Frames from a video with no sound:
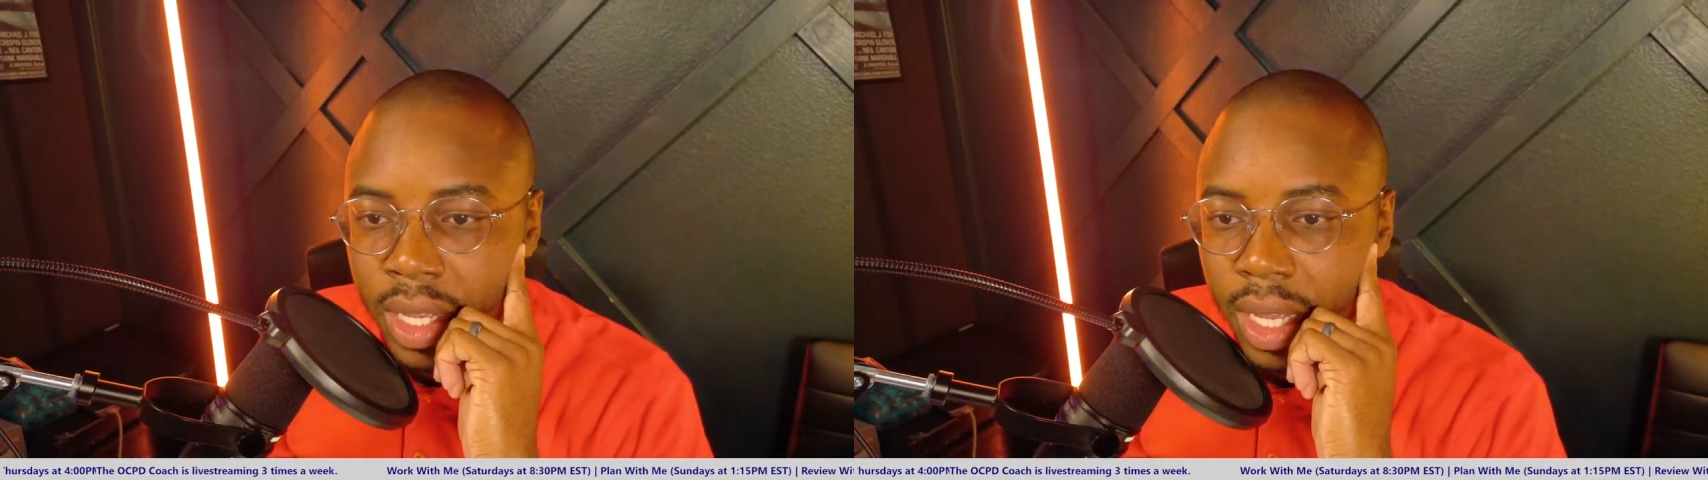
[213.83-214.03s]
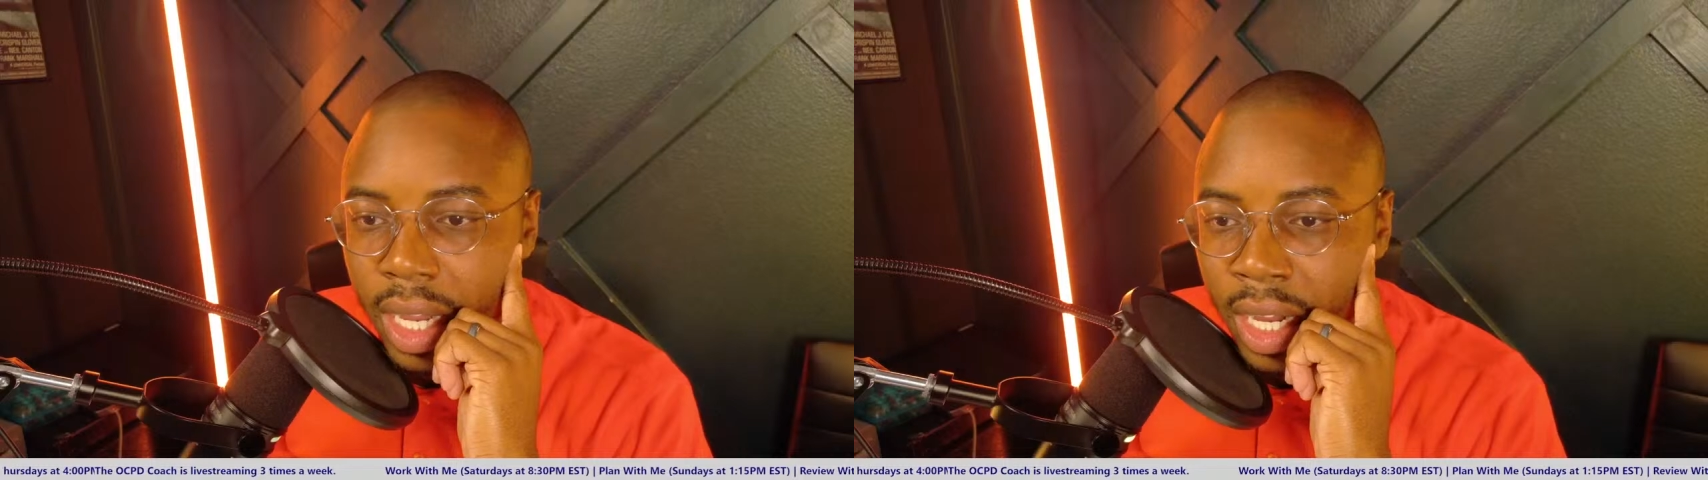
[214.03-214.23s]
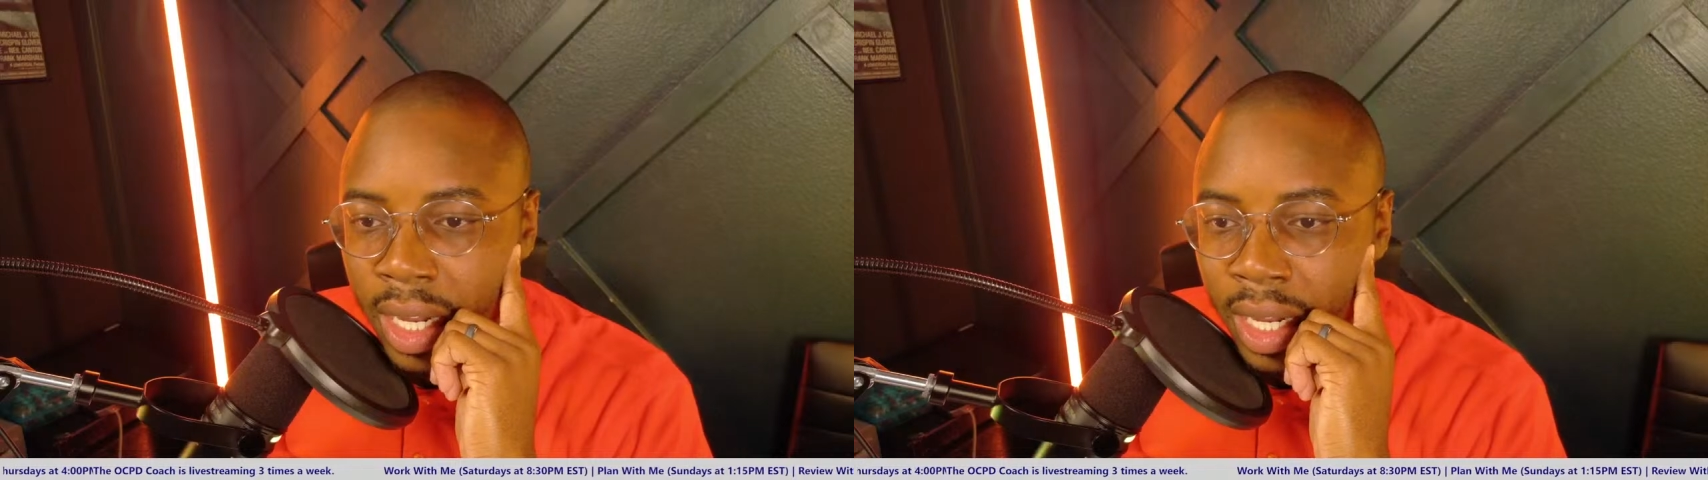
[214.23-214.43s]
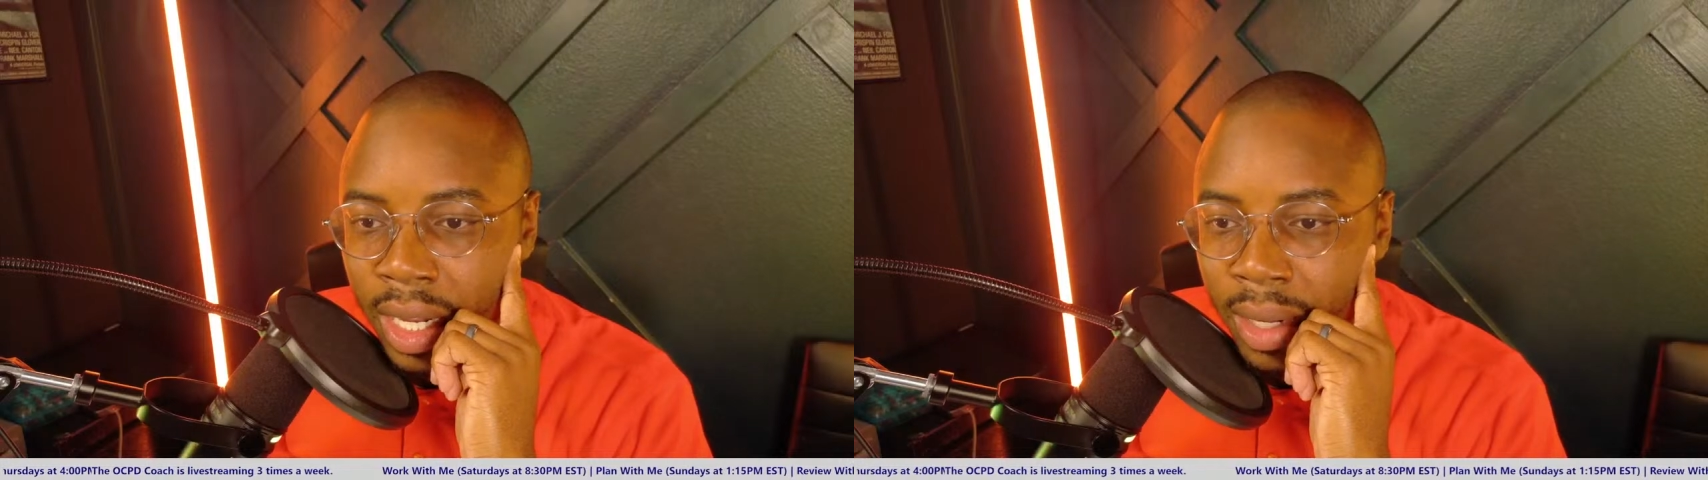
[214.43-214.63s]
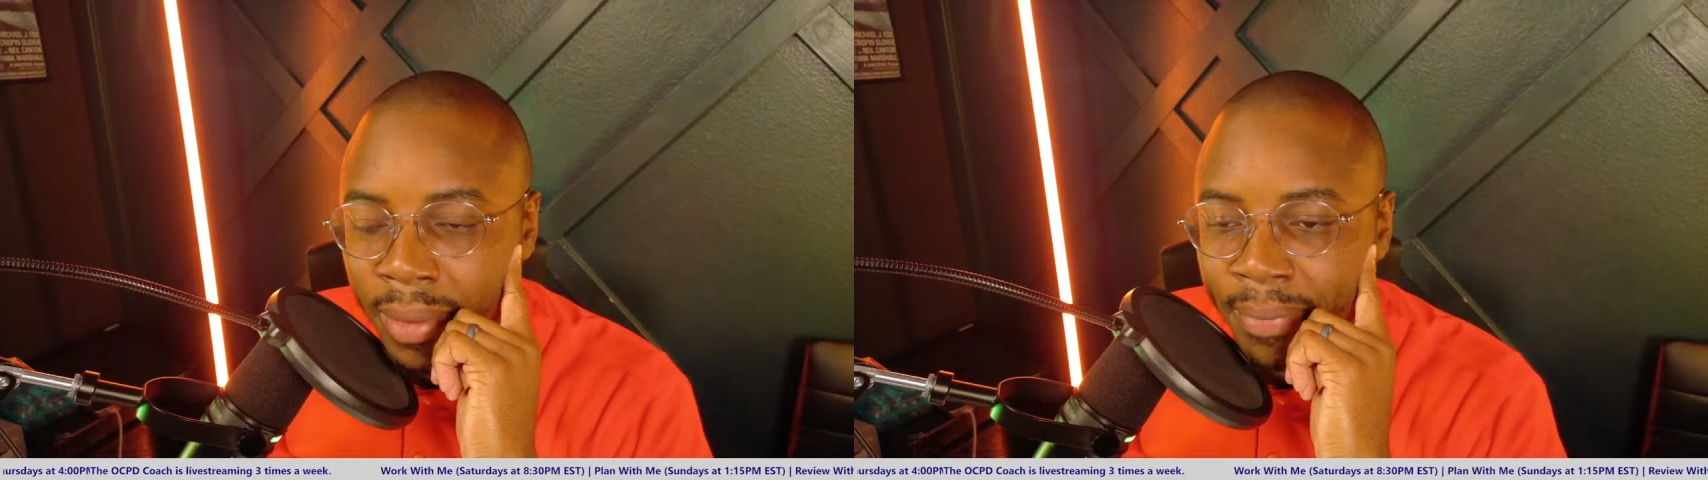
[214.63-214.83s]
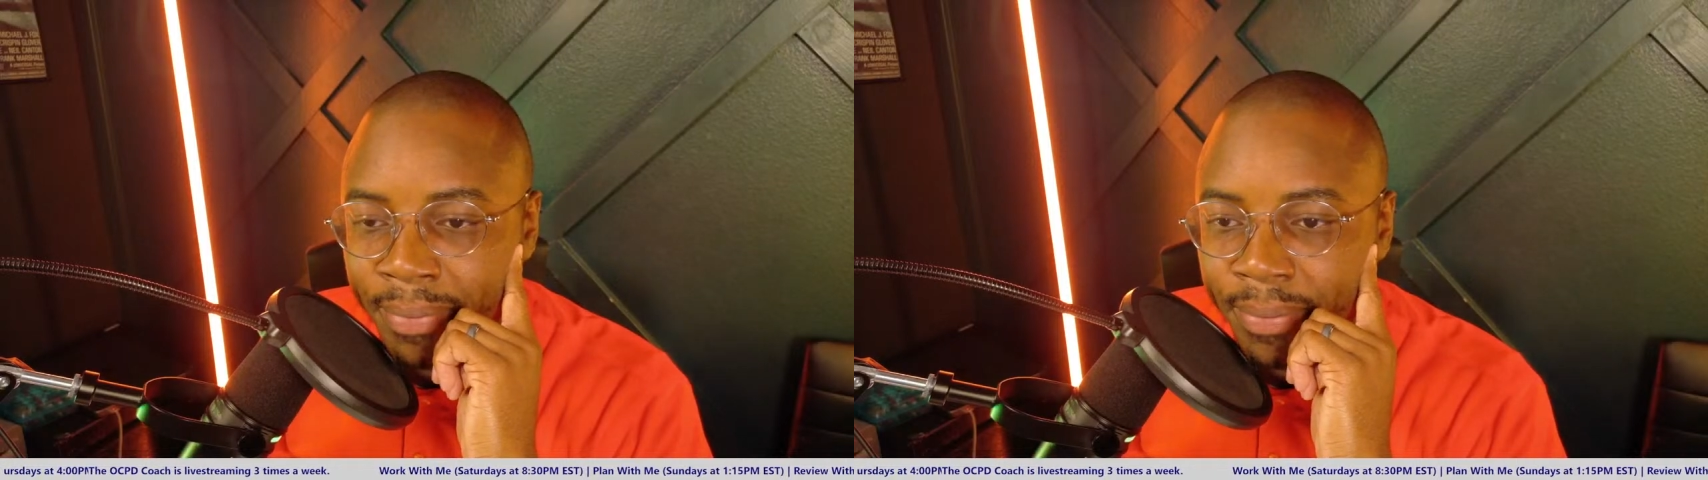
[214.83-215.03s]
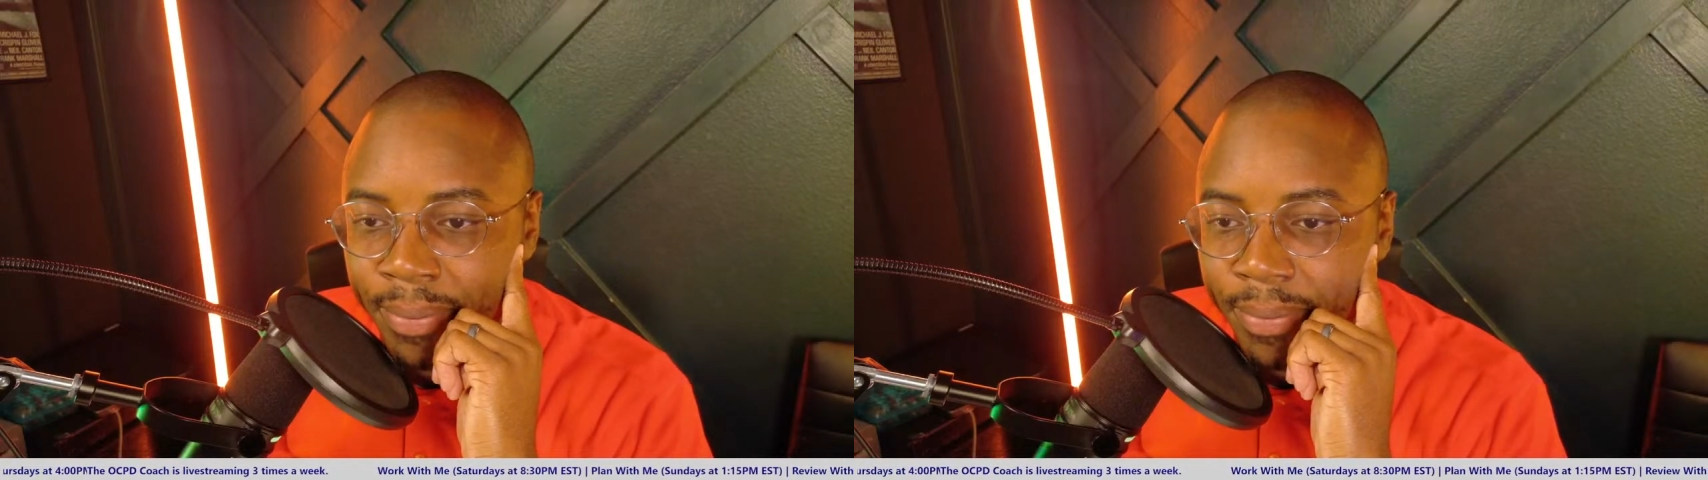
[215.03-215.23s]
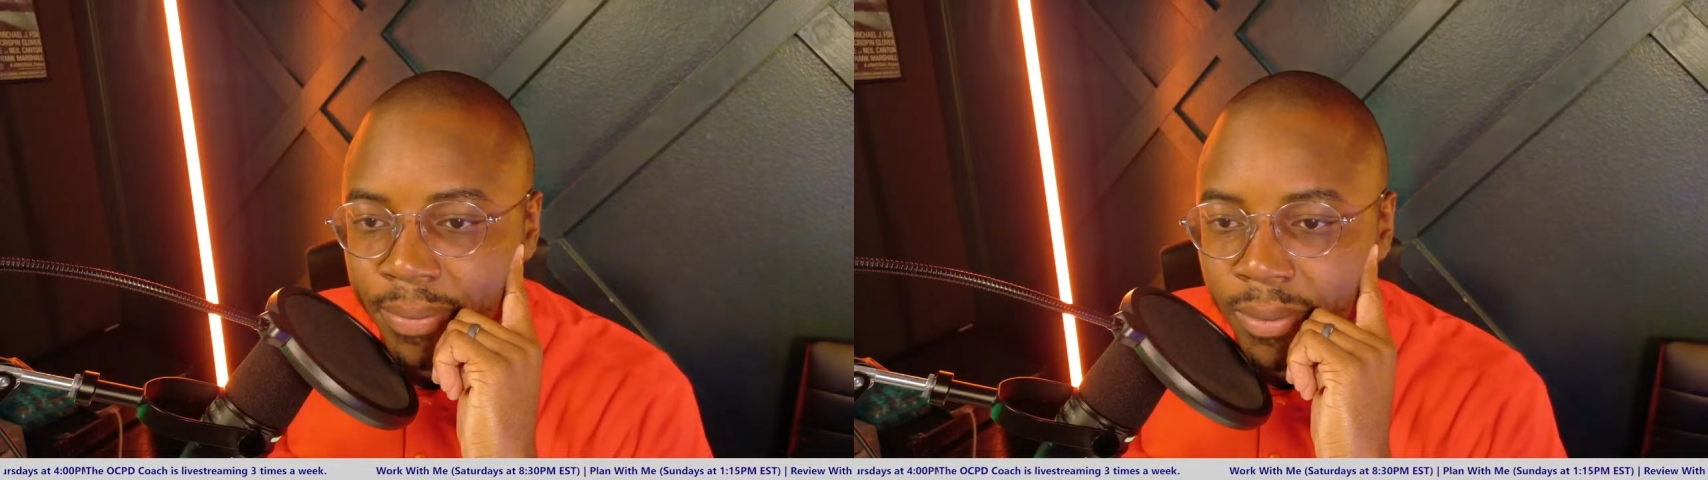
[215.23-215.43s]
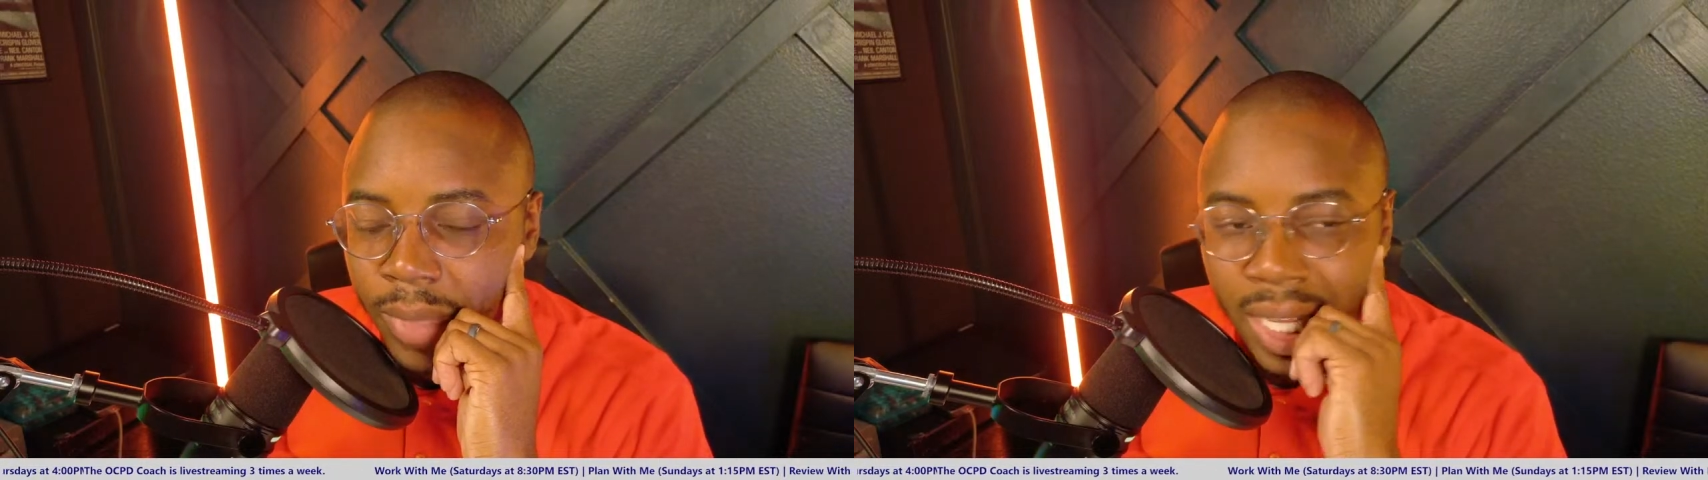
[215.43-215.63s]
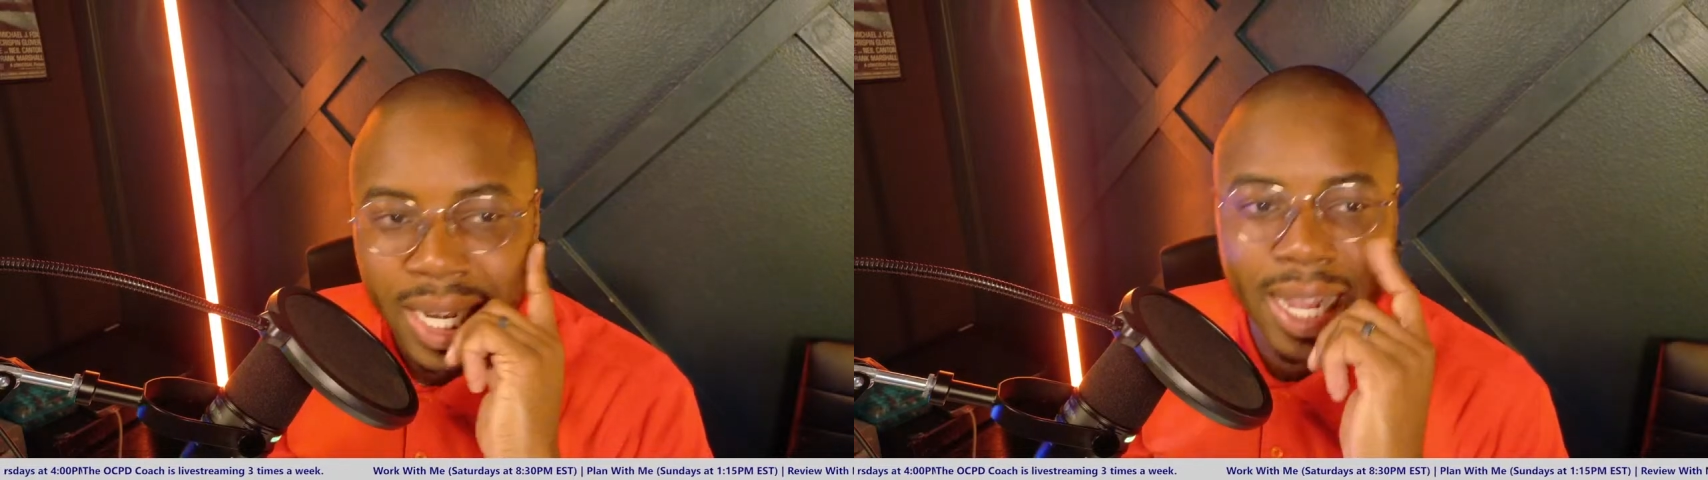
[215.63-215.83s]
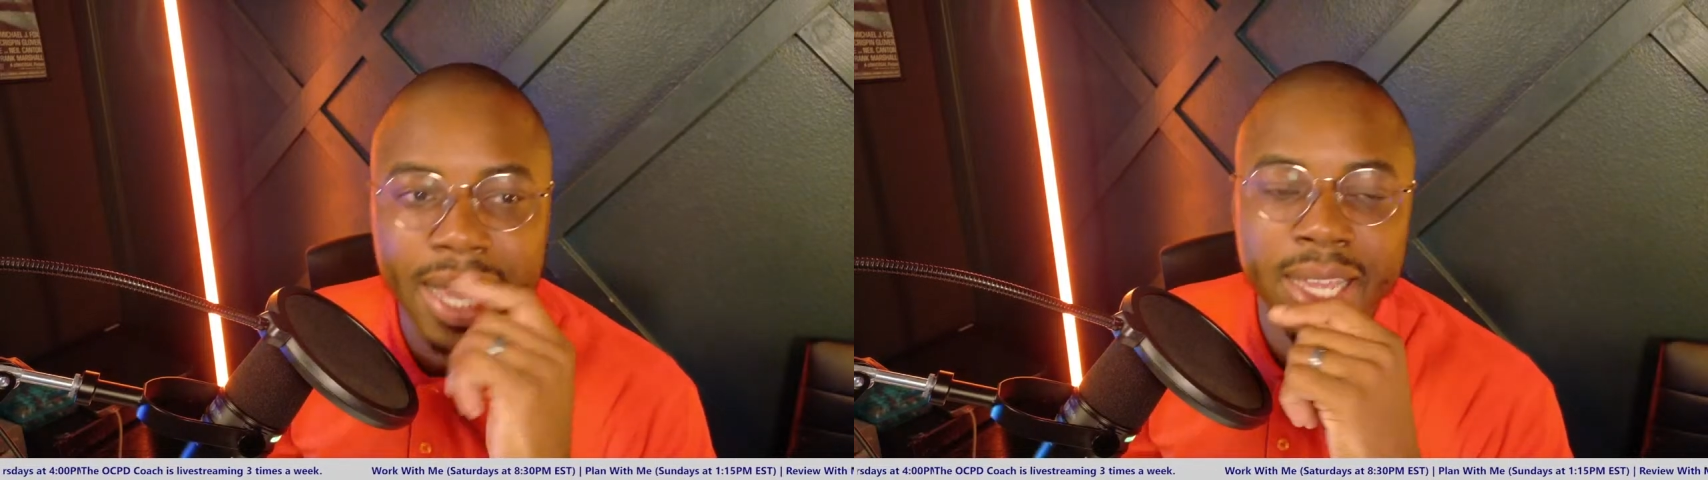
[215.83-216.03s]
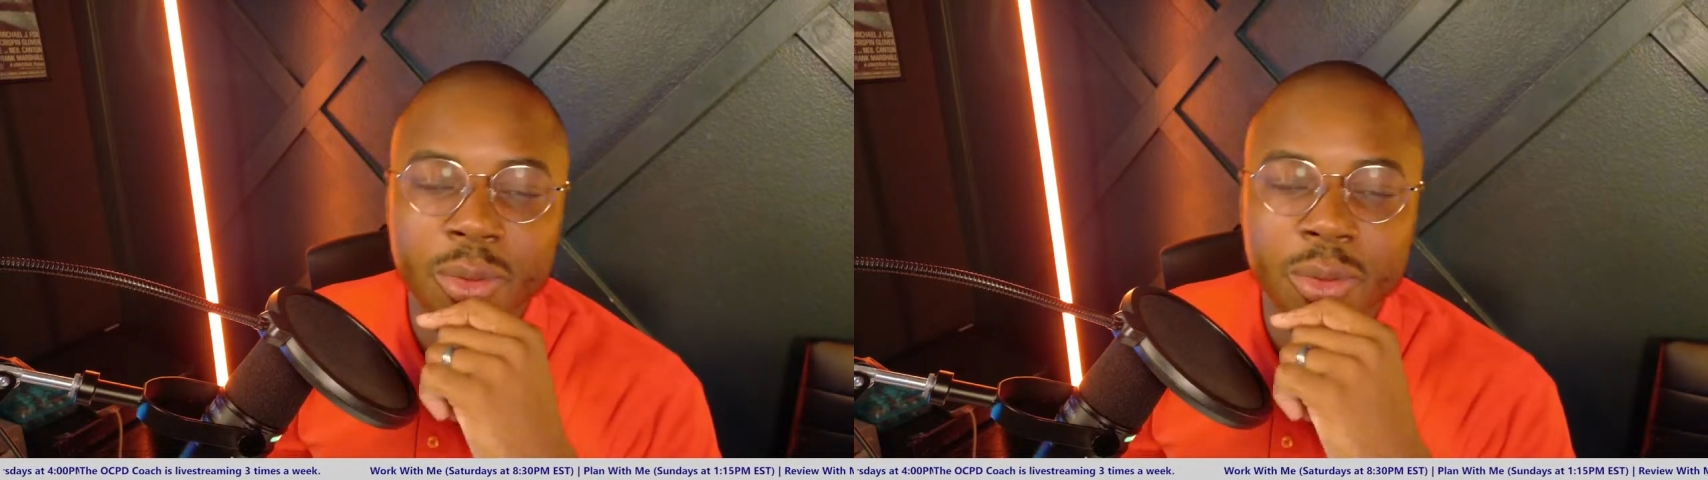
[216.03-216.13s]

Um, and I got hit